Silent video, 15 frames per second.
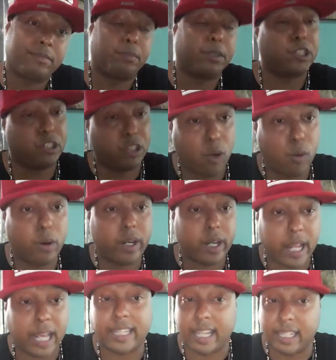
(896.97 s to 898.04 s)
But you know
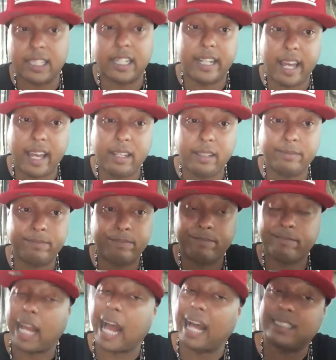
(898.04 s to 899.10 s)
what? At the end of the day,
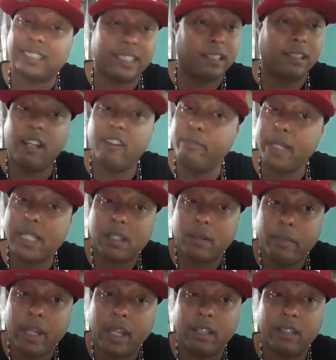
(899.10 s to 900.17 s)
I still love me some
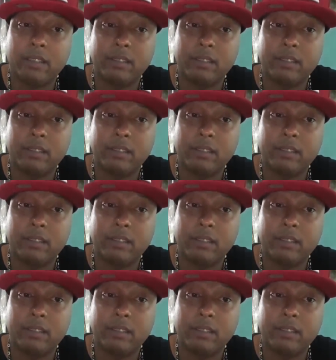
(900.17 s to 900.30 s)
me.